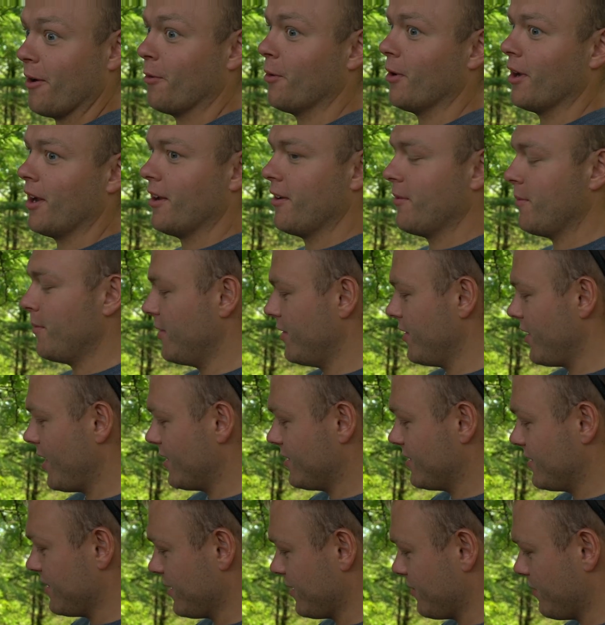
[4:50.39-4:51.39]
I don't want any of you
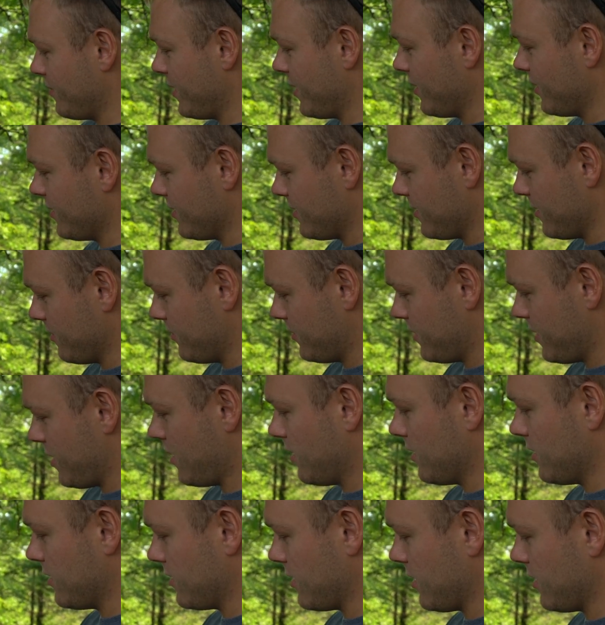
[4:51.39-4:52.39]
guys to be on the same
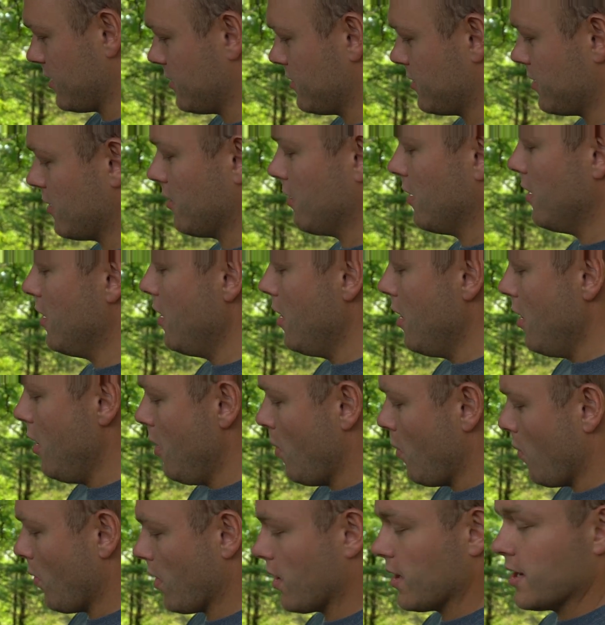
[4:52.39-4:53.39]
channel as us. So
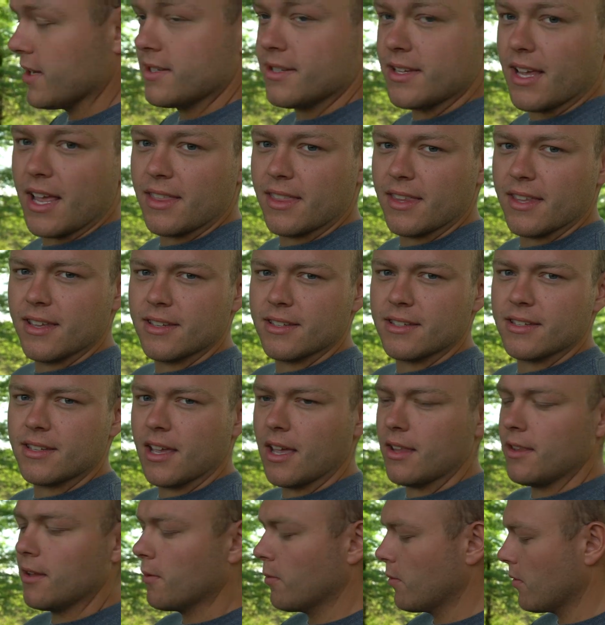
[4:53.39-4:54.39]
we're going to set this,
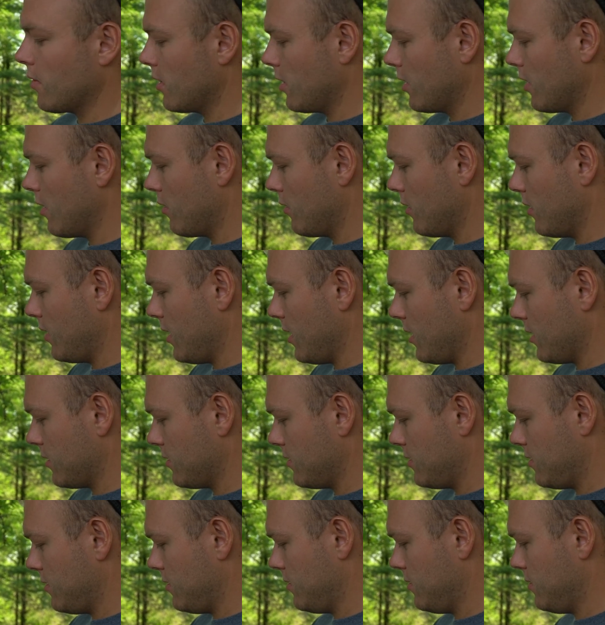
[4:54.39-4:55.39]
and then we're going to go to the
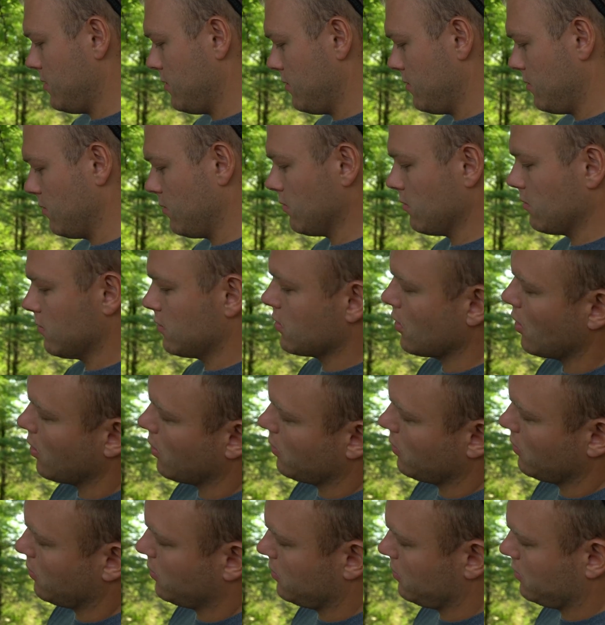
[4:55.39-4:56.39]
next.
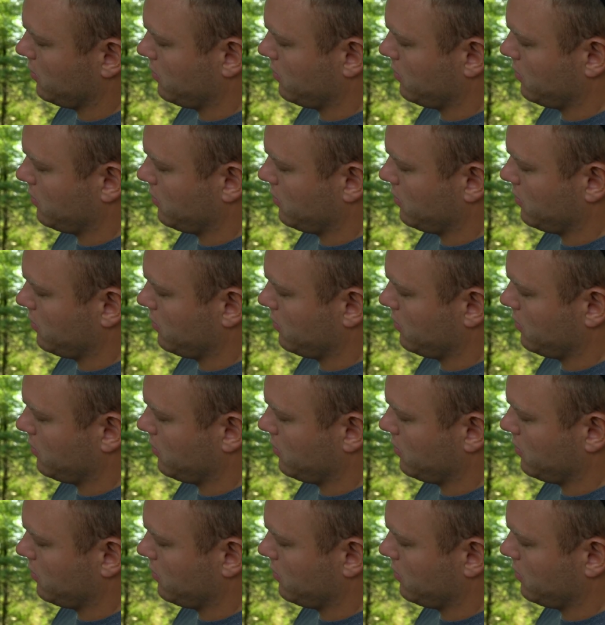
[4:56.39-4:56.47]
So,